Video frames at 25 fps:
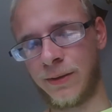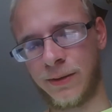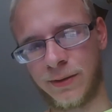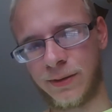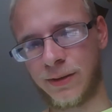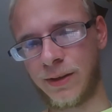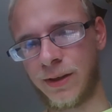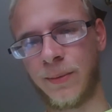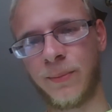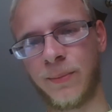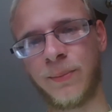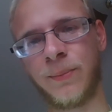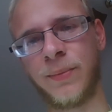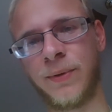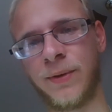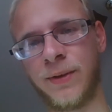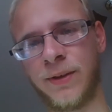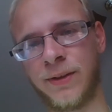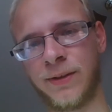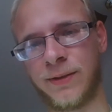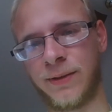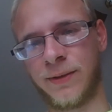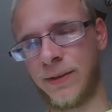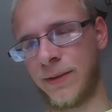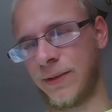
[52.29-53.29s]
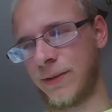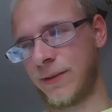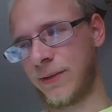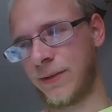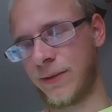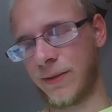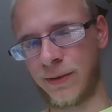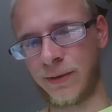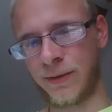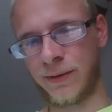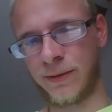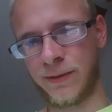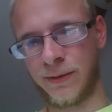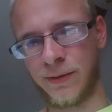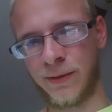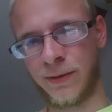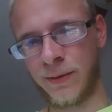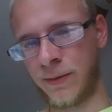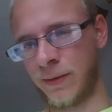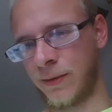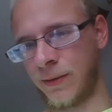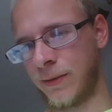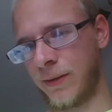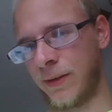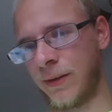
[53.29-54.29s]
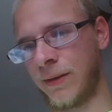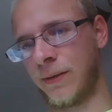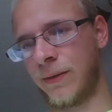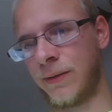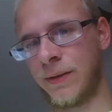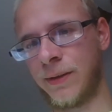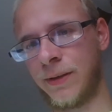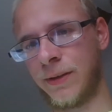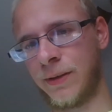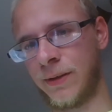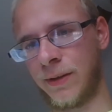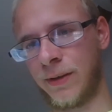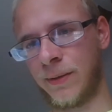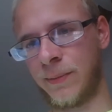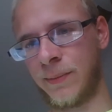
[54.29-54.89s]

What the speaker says: companies that start lower around here.